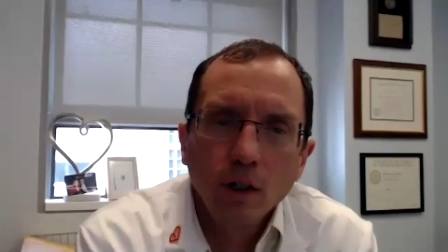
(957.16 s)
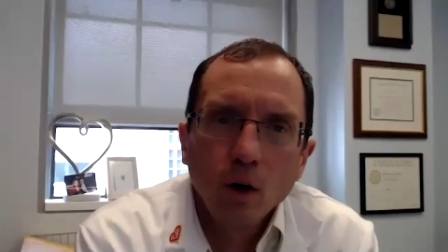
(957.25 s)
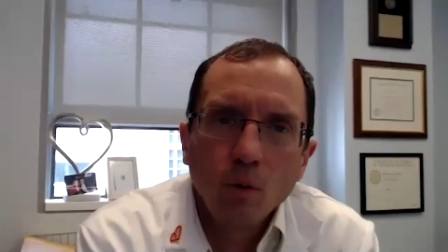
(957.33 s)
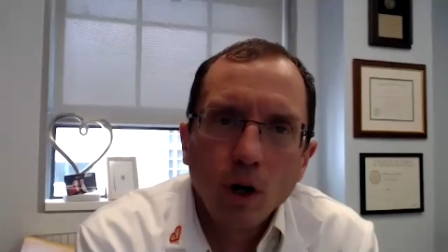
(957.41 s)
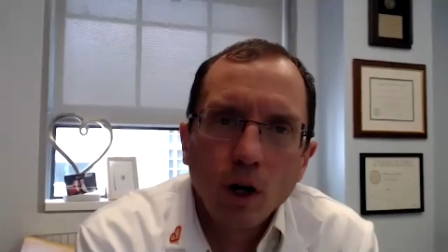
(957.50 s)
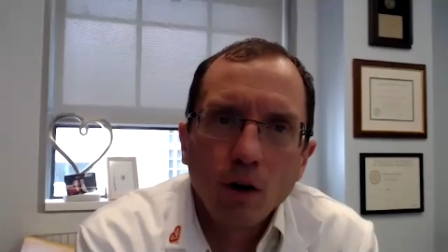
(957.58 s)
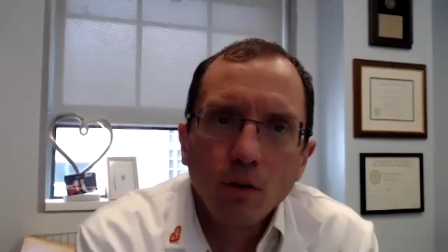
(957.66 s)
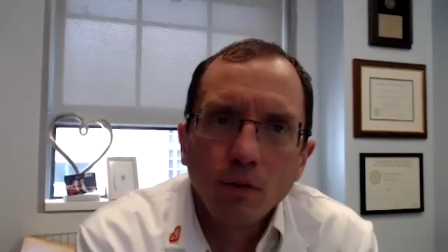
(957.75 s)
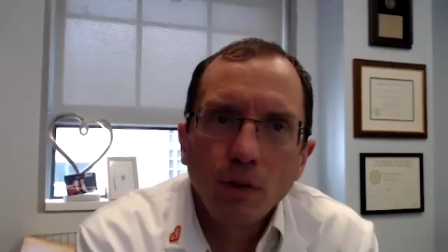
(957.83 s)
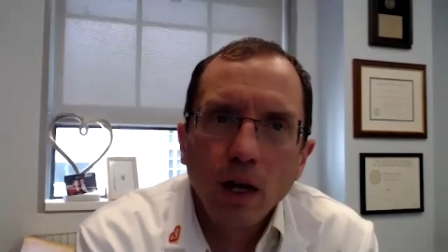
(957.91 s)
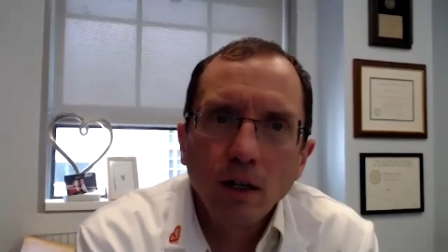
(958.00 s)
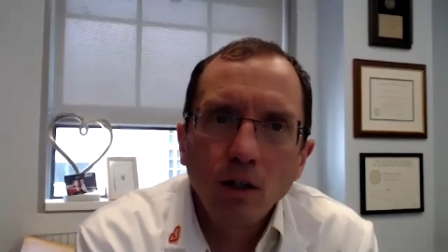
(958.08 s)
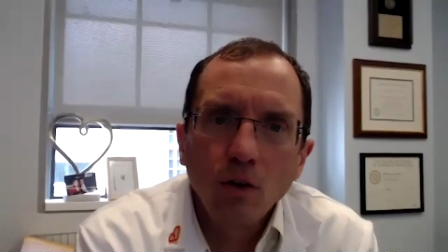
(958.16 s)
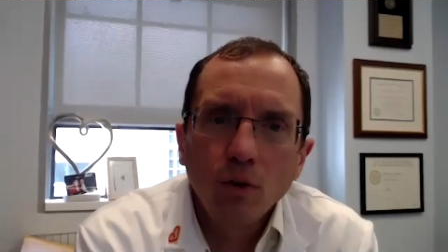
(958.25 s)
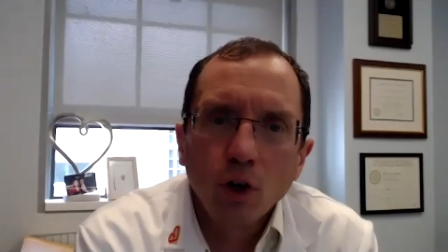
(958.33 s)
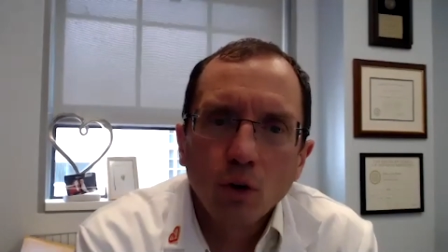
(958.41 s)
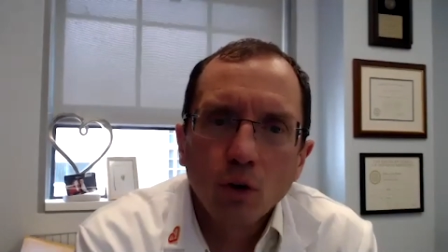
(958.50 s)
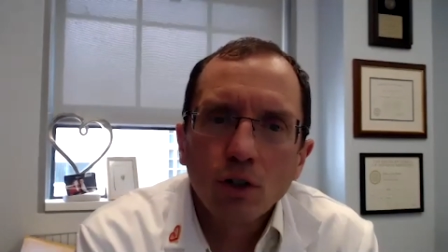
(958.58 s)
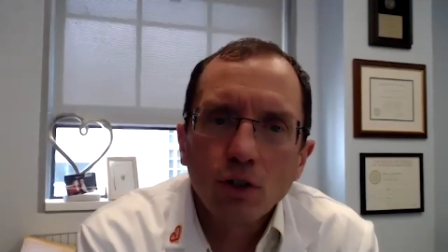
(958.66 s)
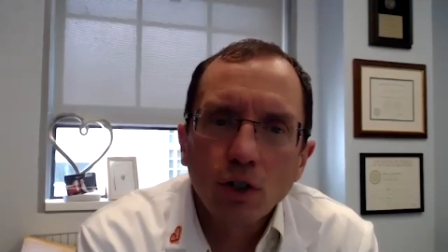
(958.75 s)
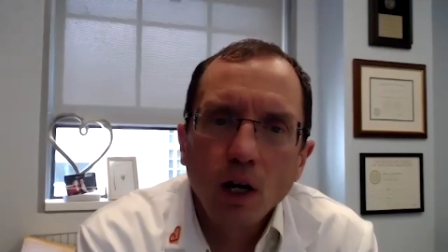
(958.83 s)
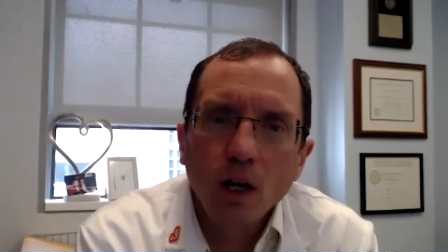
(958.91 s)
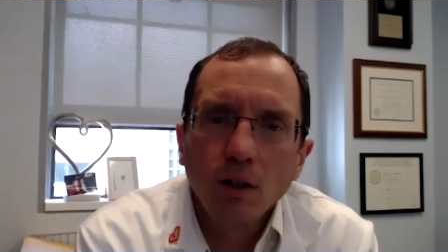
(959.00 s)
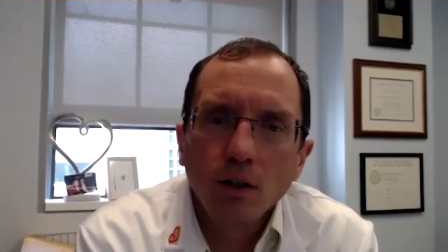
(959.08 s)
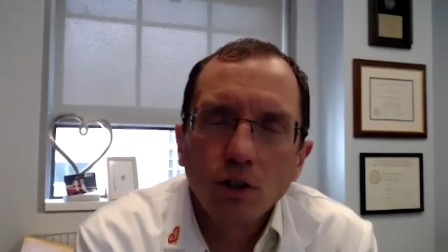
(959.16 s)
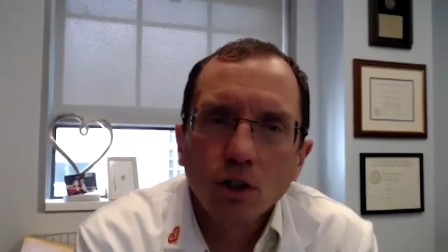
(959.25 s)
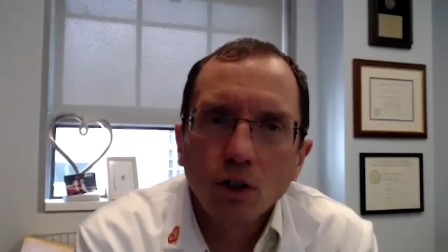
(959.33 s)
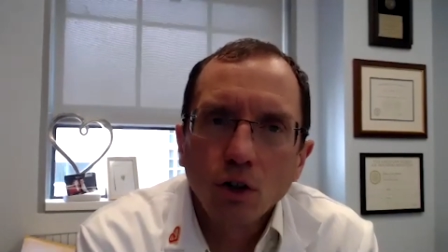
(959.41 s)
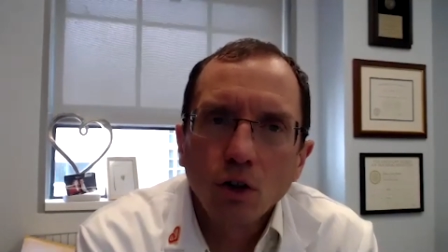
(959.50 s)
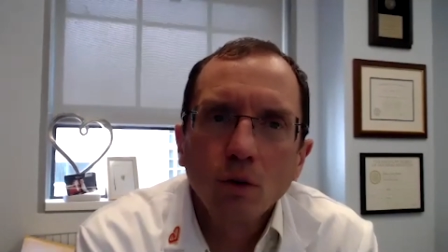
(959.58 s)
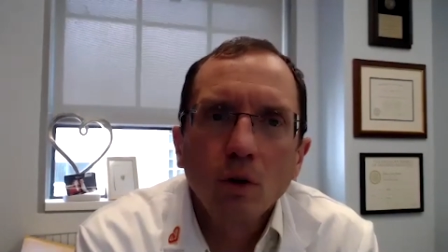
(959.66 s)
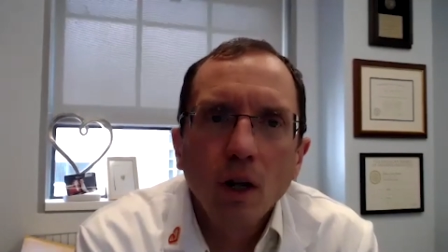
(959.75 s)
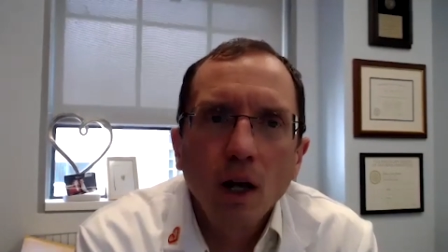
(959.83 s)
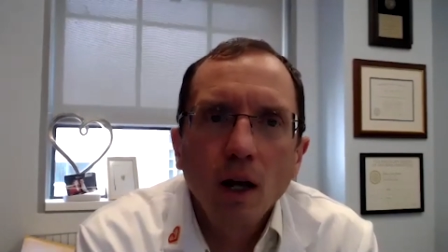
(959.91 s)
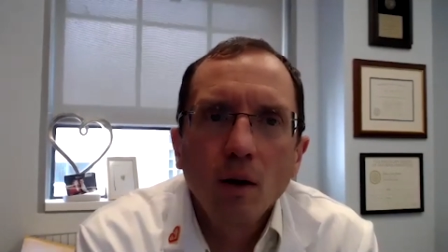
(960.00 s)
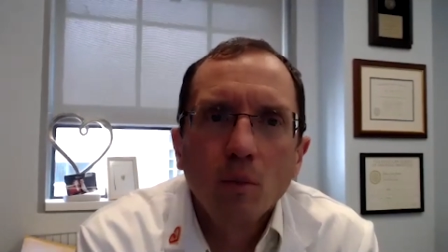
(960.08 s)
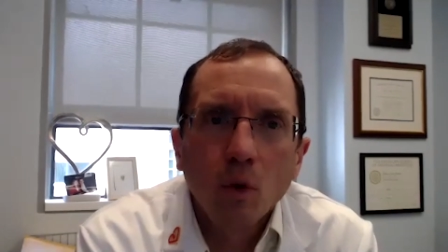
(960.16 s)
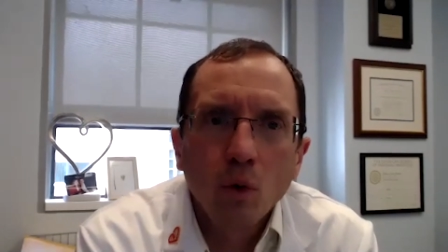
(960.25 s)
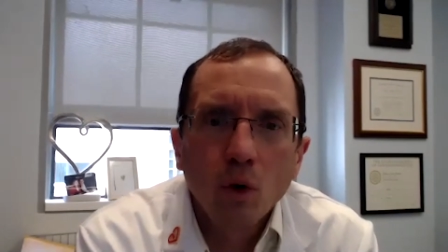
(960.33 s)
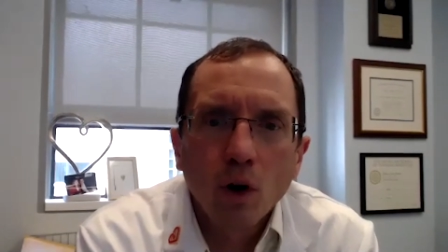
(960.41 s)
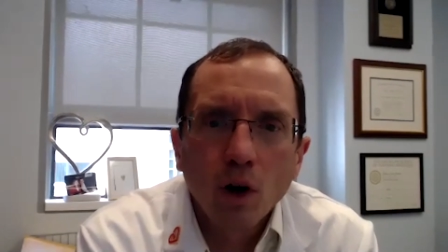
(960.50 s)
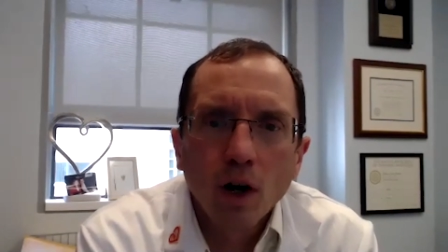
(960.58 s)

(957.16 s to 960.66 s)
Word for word: Well, thank you, viewers. And to learn more